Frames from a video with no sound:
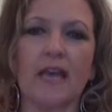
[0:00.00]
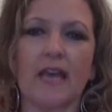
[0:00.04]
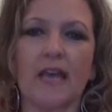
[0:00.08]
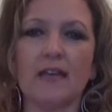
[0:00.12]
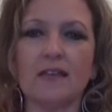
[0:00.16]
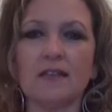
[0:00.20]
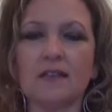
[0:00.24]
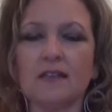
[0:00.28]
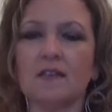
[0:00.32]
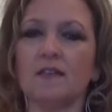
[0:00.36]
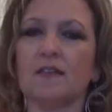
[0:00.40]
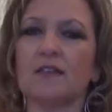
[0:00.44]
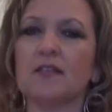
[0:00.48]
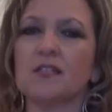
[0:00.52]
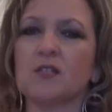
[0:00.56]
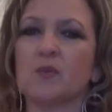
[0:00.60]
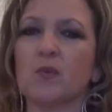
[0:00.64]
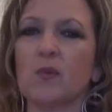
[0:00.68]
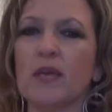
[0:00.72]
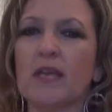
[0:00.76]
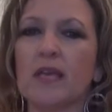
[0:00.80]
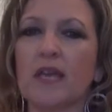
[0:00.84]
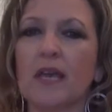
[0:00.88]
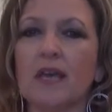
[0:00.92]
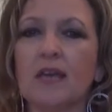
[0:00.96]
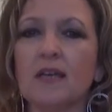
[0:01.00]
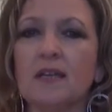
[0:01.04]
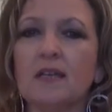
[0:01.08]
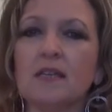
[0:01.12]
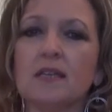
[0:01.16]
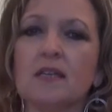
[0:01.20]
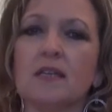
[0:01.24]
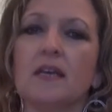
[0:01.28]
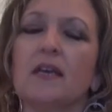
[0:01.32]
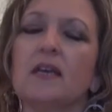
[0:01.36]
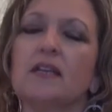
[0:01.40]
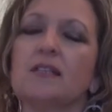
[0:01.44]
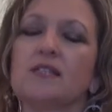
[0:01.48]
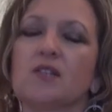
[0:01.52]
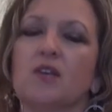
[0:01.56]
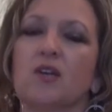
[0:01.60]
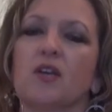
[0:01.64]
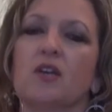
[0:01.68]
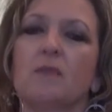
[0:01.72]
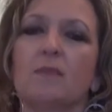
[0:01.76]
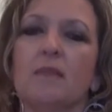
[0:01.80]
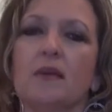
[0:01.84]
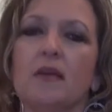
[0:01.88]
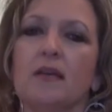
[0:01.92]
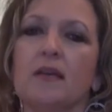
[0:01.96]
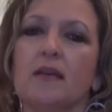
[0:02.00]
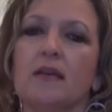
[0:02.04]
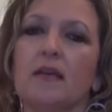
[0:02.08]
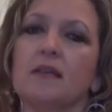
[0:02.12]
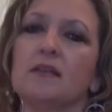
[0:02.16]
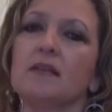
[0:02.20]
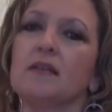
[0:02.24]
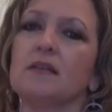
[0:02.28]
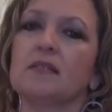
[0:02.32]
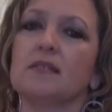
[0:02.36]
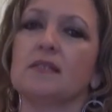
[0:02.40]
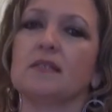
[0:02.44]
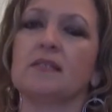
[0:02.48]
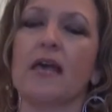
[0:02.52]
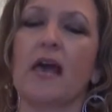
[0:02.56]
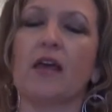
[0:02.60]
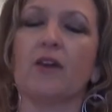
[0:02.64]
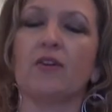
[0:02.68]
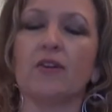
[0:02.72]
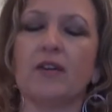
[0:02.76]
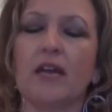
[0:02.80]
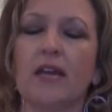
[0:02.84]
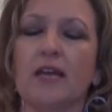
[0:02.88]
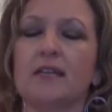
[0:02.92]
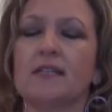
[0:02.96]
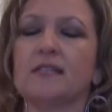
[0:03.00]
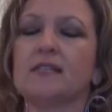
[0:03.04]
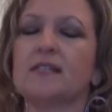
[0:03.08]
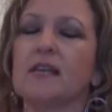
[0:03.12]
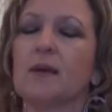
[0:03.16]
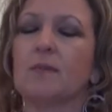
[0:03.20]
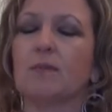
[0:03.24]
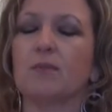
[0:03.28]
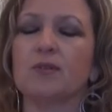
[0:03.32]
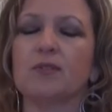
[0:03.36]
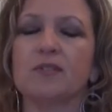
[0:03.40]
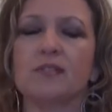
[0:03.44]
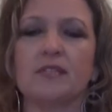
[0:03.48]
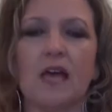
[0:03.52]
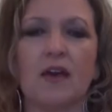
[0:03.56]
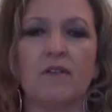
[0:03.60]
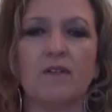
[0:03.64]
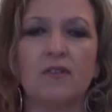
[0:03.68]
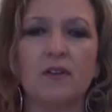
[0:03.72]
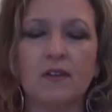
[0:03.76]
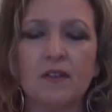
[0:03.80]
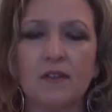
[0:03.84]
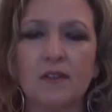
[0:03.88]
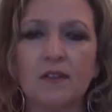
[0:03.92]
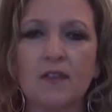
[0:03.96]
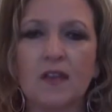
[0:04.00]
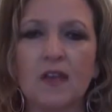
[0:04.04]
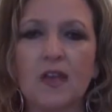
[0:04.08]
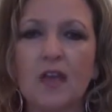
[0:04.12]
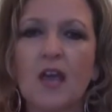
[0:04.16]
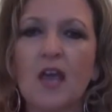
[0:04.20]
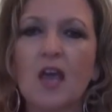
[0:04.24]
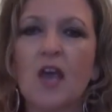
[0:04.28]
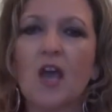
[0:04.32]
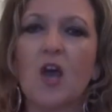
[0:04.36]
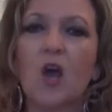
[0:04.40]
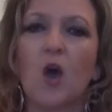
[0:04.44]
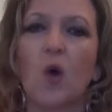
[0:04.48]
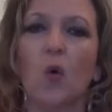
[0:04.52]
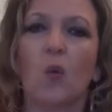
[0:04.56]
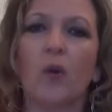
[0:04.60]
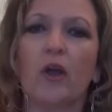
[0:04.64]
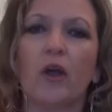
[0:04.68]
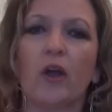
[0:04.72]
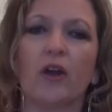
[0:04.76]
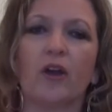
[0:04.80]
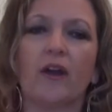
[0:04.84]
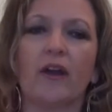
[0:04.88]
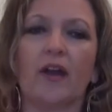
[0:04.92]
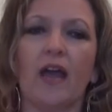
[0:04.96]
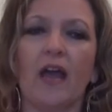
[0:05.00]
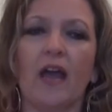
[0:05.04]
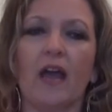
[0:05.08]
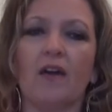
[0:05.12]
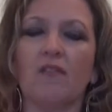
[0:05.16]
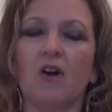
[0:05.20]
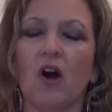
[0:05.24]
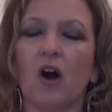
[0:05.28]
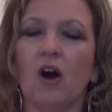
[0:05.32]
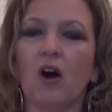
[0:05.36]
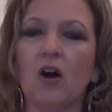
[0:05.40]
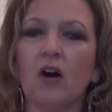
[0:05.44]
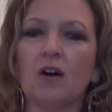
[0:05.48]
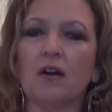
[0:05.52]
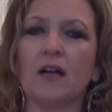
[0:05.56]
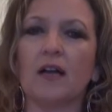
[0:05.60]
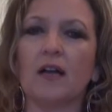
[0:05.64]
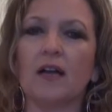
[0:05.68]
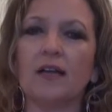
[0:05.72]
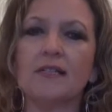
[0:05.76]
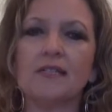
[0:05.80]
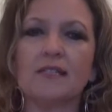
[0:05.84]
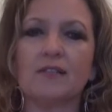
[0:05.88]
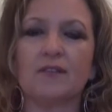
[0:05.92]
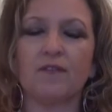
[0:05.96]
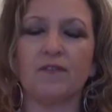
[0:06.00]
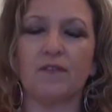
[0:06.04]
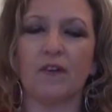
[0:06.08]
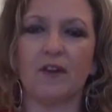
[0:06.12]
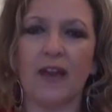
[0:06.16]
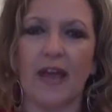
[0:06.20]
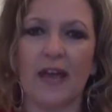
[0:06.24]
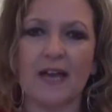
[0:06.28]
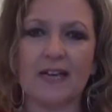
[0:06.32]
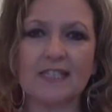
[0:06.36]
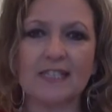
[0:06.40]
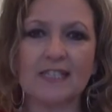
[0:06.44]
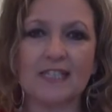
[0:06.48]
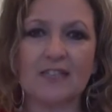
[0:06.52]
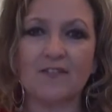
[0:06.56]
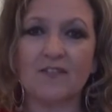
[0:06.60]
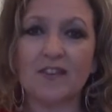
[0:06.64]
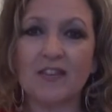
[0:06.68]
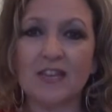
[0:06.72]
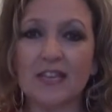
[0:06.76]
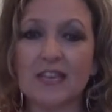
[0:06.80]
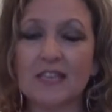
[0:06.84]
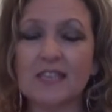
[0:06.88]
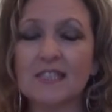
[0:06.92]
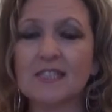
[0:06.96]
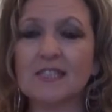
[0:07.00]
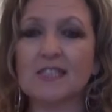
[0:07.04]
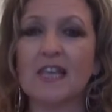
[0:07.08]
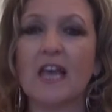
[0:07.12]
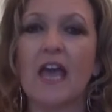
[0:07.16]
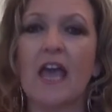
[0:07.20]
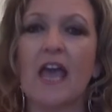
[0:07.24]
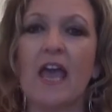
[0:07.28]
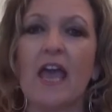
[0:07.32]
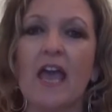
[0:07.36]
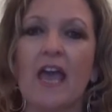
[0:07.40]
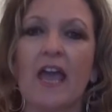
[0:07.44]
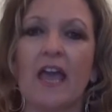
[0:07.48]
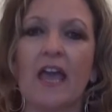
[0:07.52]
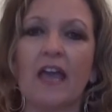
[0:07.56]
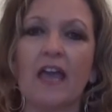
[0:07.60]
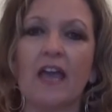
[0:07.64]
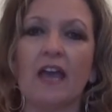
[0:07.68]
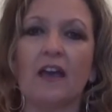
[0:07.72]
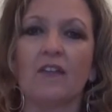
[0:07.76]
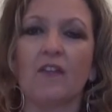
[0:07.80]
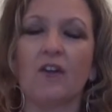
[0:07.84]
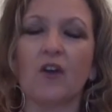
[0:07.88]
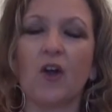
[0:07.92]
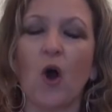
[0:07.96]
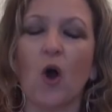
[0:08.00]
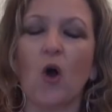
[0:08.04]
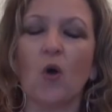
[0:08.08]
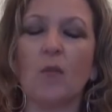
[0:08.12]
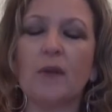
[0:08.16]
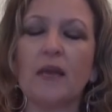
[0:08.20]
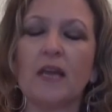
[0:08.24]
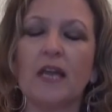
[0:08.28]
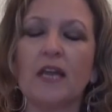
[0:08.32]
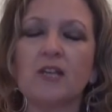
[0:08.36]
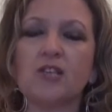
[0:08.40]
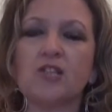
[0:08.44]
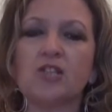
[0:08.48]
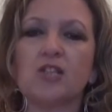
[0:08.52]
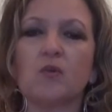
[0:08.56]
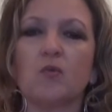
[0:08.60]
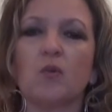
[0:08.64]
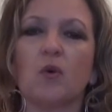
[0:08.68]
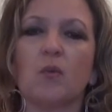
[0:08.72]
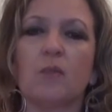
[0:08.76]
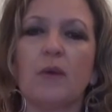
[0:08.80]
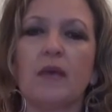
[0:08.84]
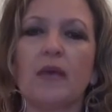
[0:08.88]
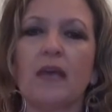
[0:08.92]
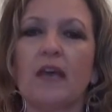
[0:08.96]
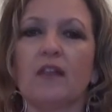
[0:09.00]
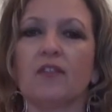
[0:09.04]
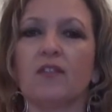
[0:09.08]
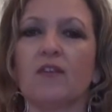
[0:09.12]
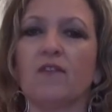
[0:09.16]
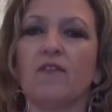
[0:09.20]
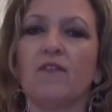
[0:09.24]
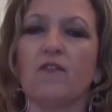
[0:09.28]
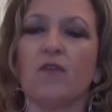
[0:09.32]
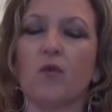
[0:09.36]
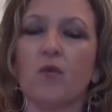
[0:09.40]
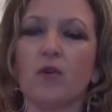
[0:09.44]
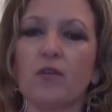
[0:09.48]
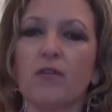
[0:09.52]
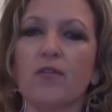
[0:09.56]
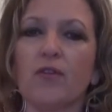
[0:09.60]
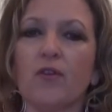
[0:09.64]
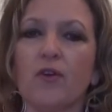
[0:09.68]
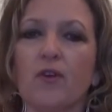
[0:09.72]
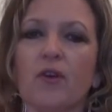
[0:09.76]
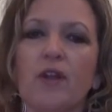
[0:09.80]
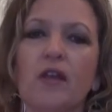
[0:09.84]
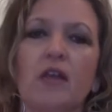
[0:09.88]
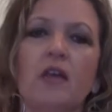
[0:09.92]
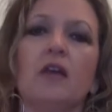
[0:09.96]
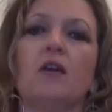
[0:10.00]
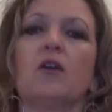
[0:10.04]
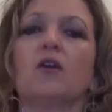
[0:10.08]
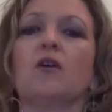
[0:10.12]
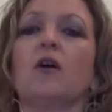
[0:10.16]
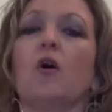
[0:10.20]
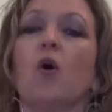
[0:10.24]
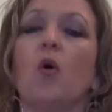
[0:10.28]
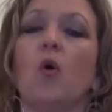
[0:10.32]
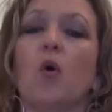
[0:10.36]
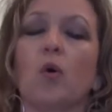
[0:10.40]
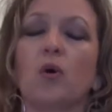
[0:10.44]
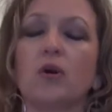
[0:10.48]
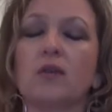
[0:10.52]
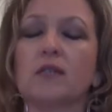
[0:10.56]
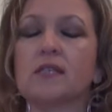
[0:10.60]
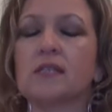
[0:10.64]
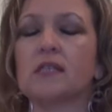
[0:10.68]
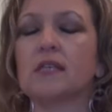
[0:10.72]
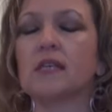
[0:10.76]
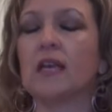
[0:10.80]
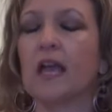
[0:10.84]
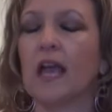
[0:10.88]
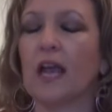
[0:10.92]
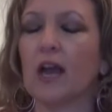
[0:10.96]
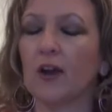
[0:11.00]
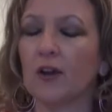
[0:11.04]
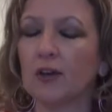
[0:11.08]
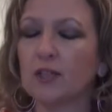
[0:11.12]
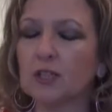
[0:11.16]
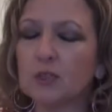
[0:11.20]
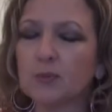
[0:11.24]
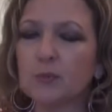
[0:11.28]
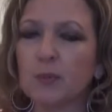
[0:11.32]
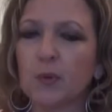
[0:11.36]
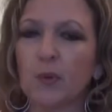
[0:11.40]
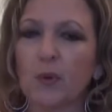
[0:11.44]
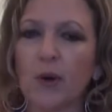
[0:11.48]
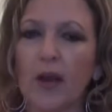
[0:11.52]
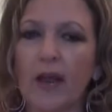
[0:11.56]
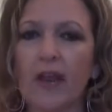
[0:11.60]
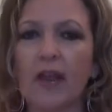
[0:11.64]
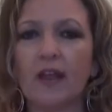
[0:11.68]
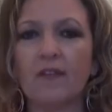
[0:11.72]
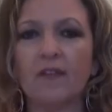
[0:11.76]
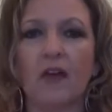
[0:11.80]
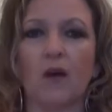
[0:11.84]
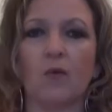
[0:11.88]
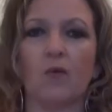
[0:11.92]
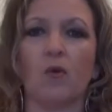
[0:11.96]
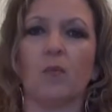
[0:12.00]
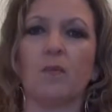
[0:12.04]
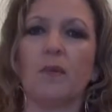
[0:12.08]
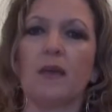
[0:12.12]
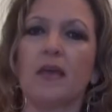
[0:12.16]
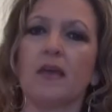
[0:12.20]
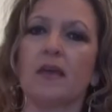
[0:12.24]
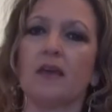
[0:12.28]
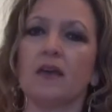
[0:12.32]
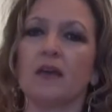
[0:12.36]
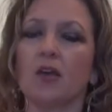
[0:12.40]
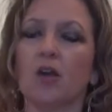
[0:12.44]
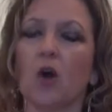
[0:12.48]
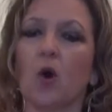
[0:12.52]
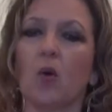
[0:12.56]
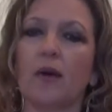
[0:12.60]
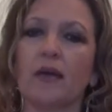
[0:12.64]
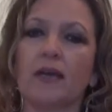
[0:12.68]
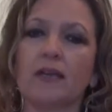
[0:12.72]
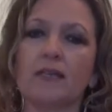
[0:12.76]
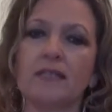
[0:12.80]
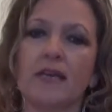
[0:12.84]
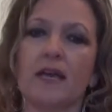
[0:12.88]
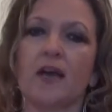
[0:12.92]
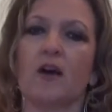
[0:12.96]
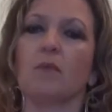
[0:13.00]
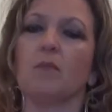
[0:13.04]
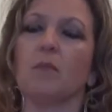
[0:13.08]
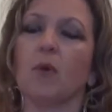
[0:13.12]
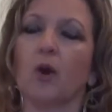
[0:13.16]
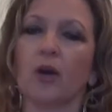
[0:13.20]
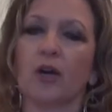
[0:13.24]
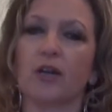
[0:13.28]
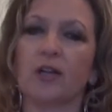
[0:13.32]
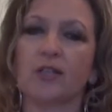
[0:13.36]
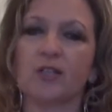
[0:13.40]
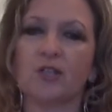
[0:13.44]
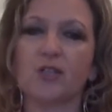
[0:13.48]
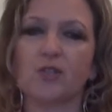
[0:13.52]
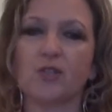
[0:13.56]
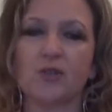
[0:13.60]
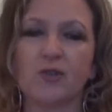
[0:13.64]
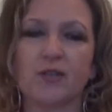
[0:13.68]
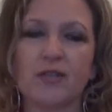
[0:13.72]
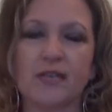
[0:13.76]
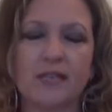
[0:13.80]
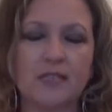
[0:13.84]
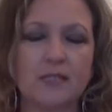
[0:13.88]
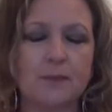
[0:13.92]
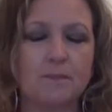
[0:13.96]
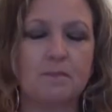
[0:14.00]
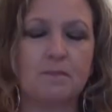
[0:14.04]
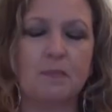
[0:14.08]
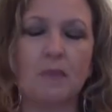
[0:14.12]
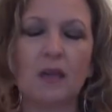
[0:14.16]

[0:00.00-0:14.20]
Dayton this weekend. It's going to be Saturday, December seventh. We are going to have all kinds of fun activities, and the culmination will be at the four thirty horse and carriage parade that will be going down Market Street.